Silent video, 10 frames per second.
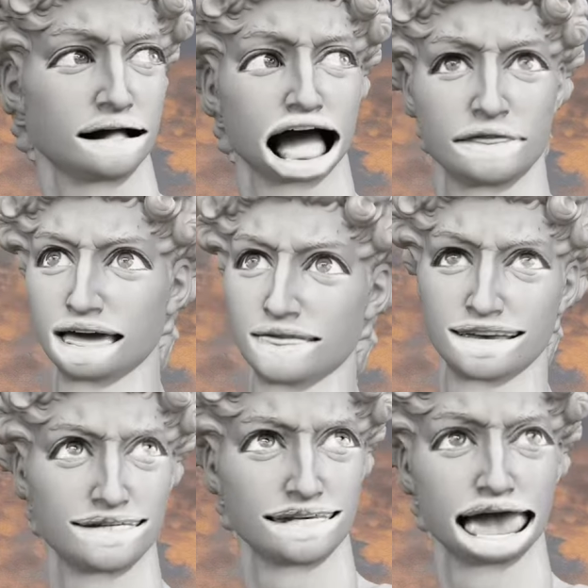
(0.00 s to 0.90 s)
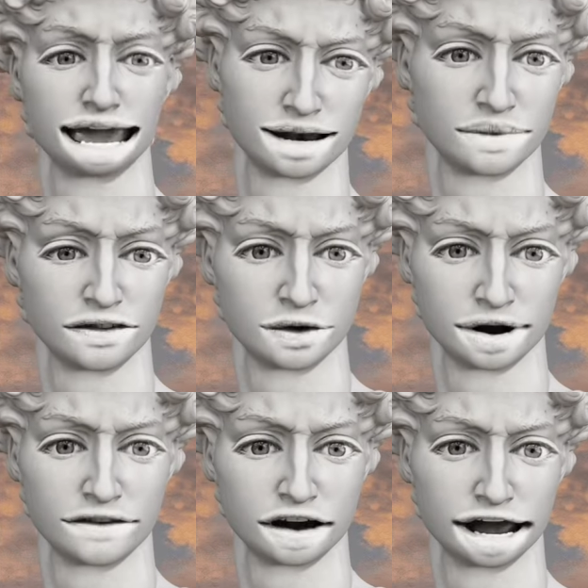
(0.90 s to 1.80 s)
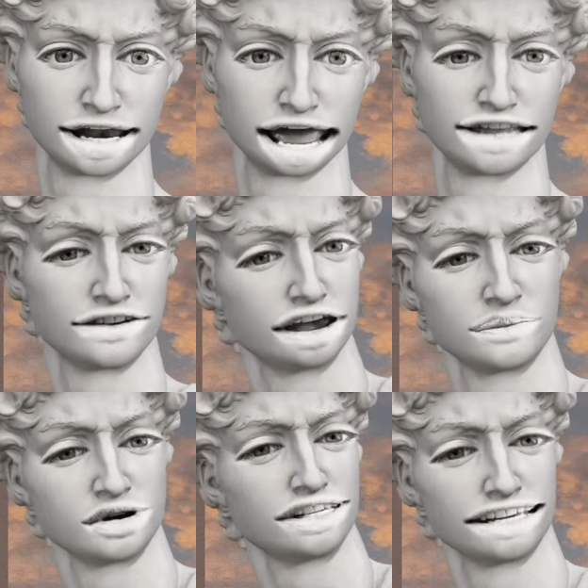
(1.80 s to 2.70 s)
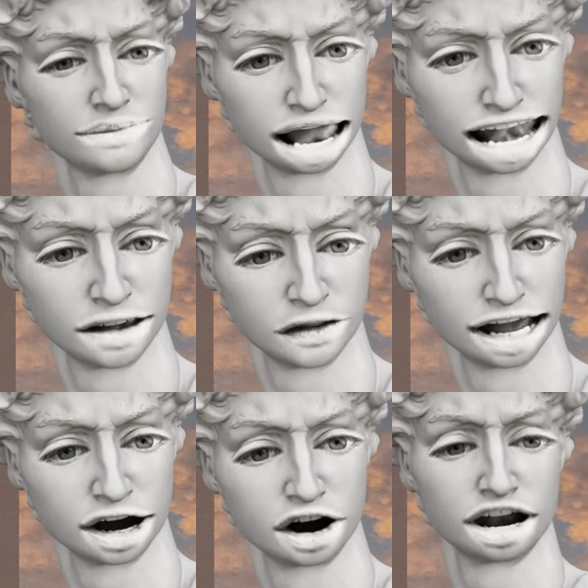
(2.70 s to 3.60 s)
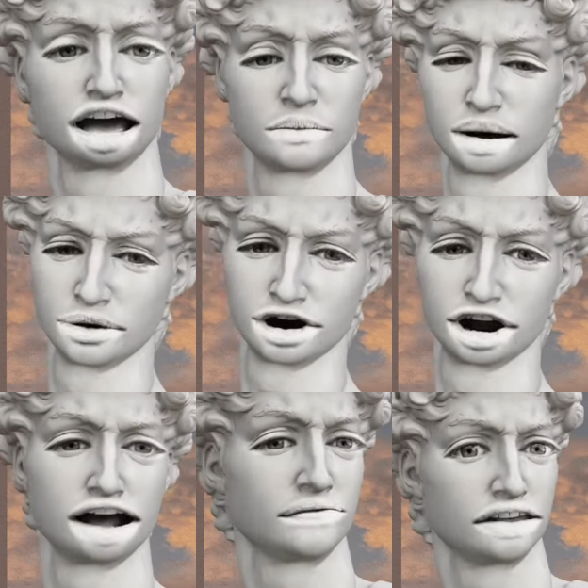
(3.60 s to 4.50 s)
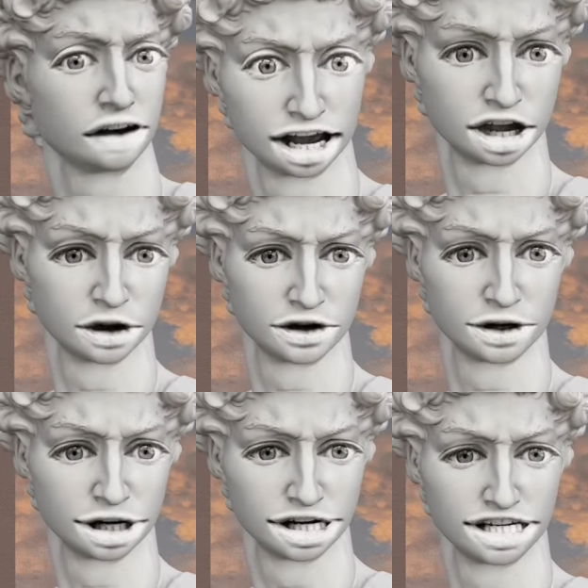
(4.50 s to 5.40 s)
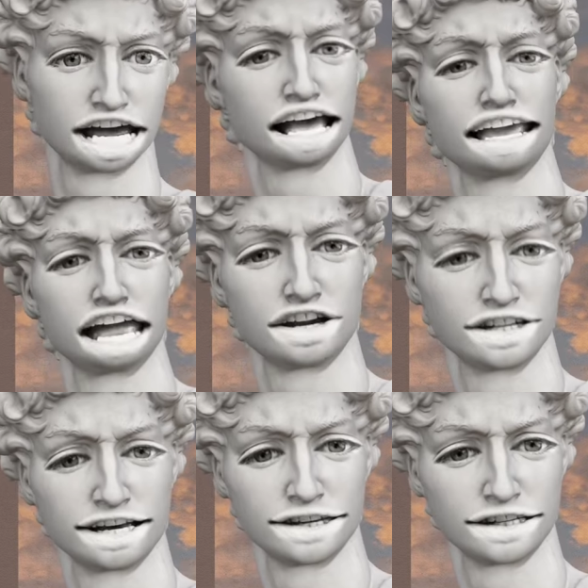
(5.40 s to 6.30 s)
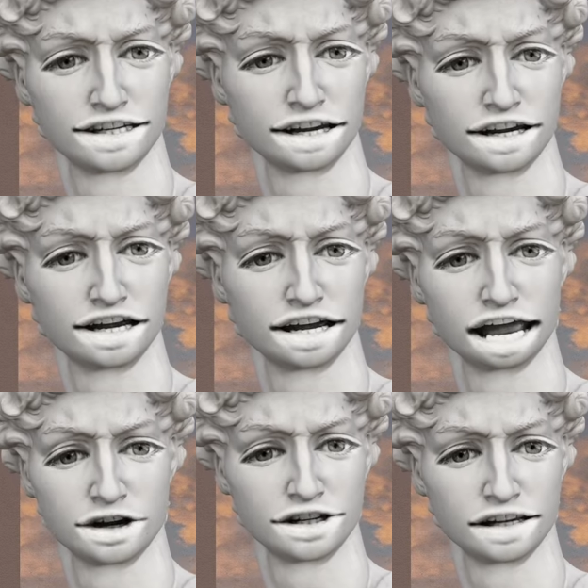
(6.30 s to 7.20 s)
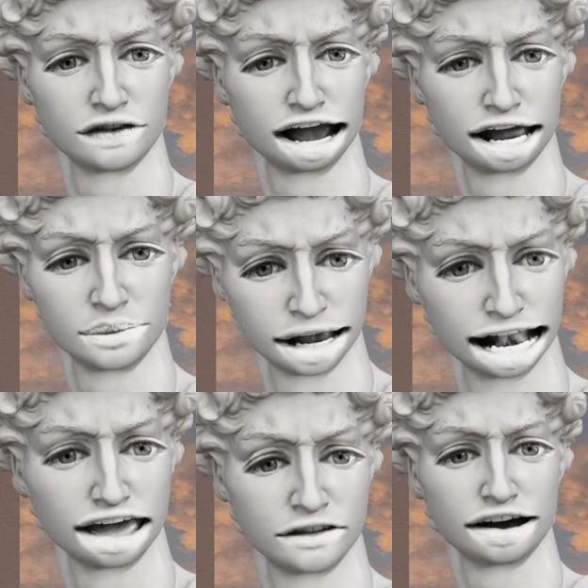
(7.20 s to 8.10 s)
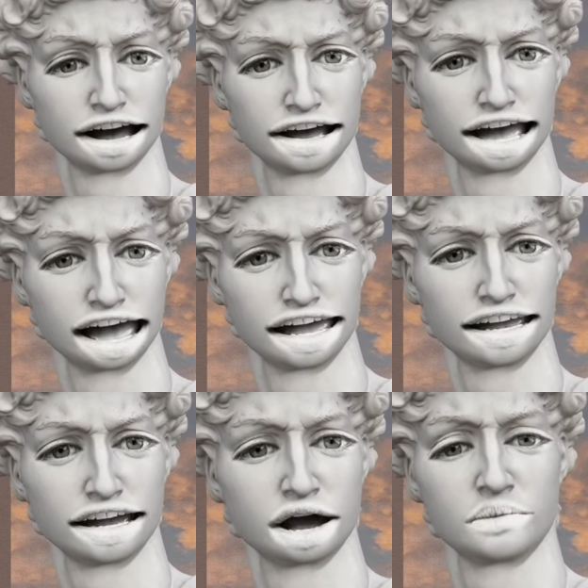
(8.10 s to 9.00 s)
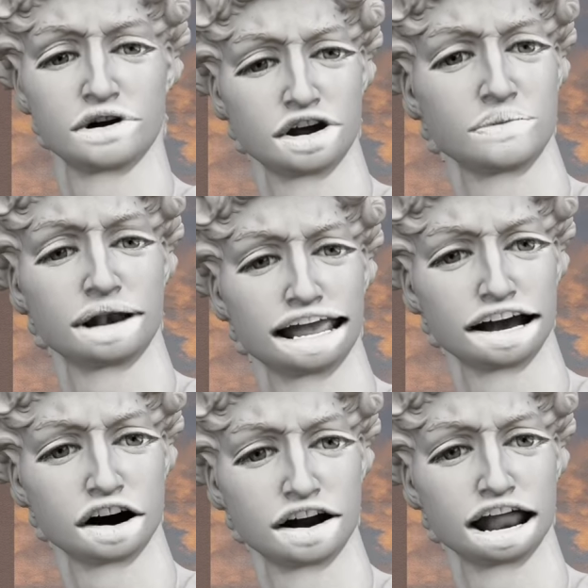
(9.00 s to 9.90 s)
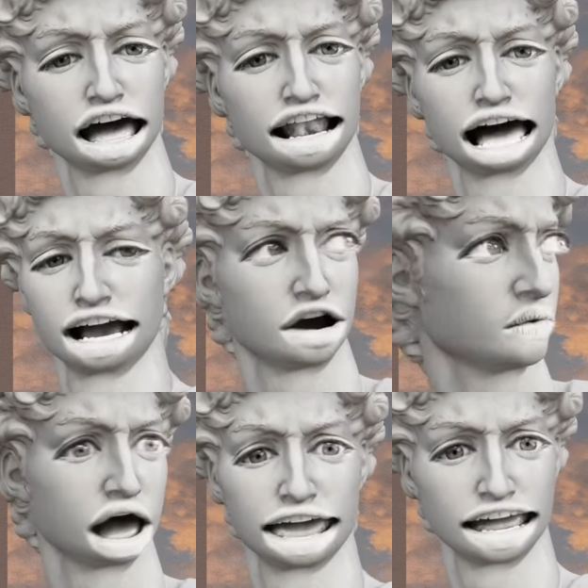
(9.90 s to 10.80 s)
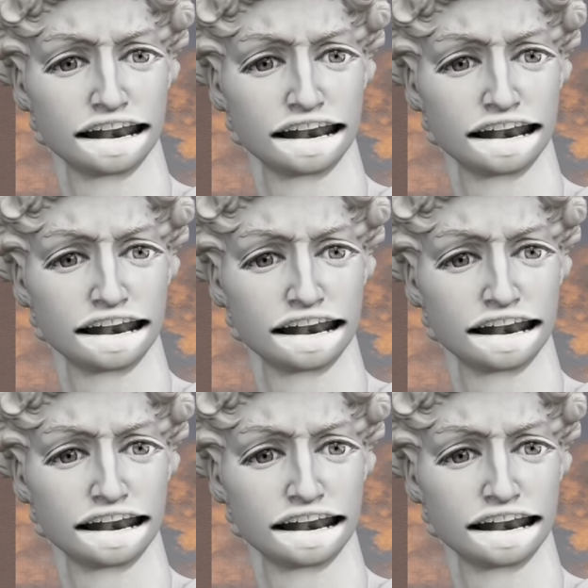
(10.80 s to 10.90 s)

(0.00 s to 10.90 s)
and then the second before he fucking gets to you, puts his bloody flicker on. My bro, fuck you, all right? Can you just fucking be clever, hey? Put your blinker on like way in